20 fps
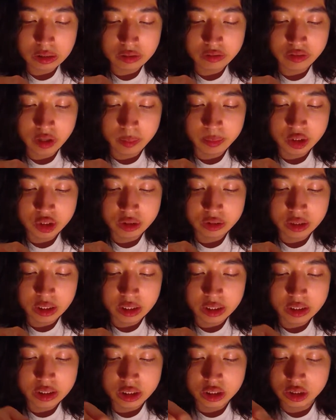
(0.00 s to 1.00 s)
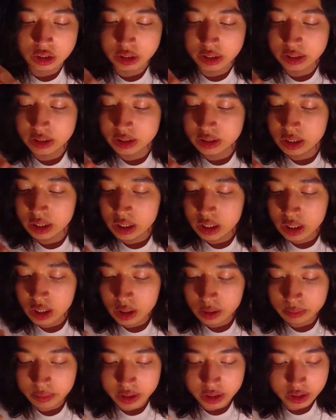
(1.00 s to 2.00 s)
pharmaceutical industries.
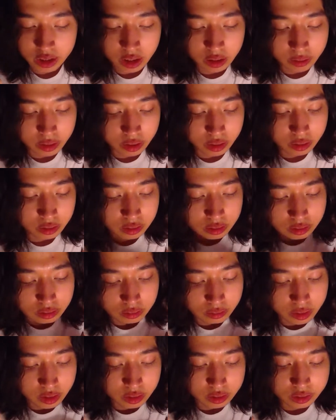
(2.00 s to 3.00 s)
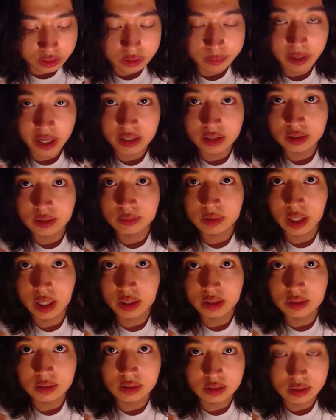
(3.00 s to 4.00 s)
But you know, I thought, why not just paint some
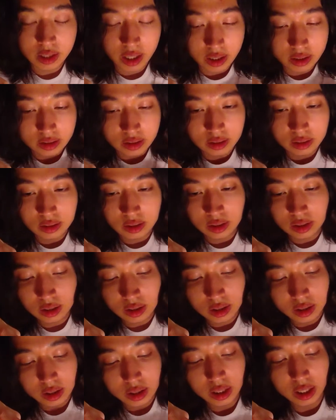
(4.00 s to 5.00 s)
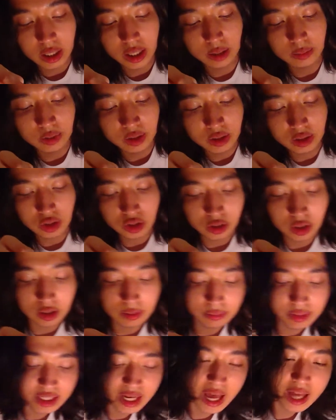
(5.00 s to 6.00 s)
dice instead? Now, I'm going to try
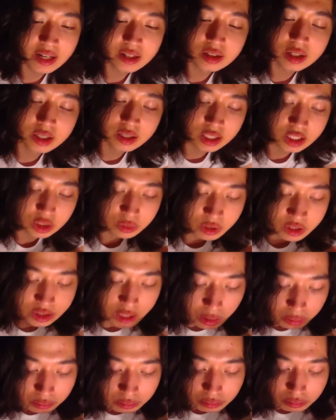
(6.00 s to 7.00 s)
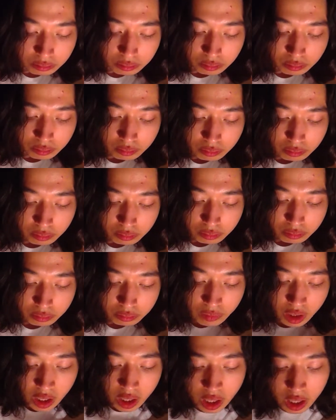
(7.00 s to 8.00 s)
and be editing this one down.
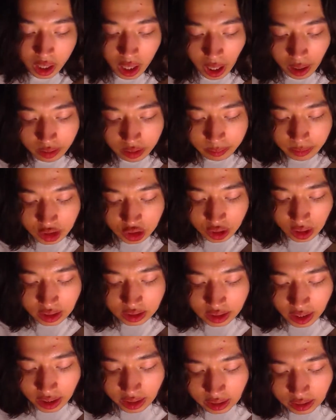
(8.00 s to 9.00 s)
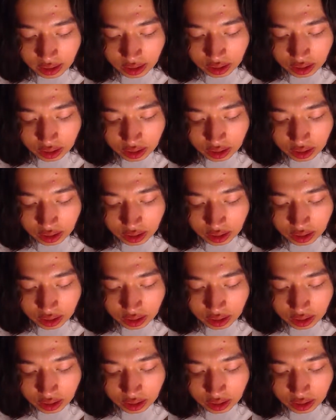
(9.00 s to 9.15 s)
I'm going to be trying to edit